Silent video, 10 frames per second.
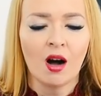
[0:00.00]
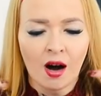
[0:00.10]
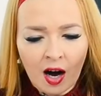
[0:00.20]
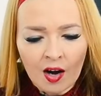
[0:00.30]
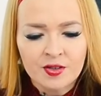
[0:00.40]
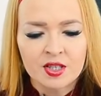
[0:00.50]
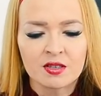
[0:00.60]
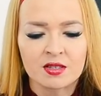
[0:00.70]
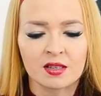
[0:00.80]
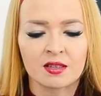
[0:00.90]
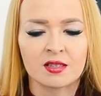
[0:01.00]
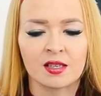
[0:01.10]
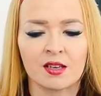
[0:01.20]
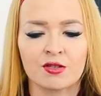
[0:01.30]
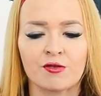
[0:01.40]
after you
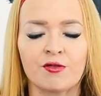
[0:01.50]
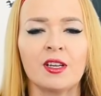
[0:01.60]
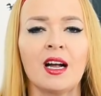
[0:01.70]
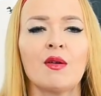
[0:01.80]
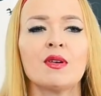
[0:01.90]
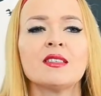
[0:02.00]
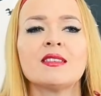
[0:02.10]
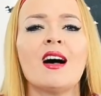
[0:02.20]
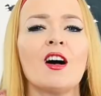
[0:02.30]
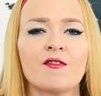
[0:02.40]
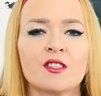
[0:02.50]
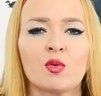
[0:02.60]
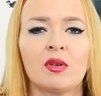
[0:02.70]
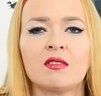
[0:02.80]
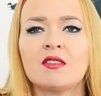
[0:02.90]
succeed, to feel how it is
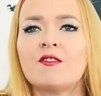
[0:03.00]
afterwards,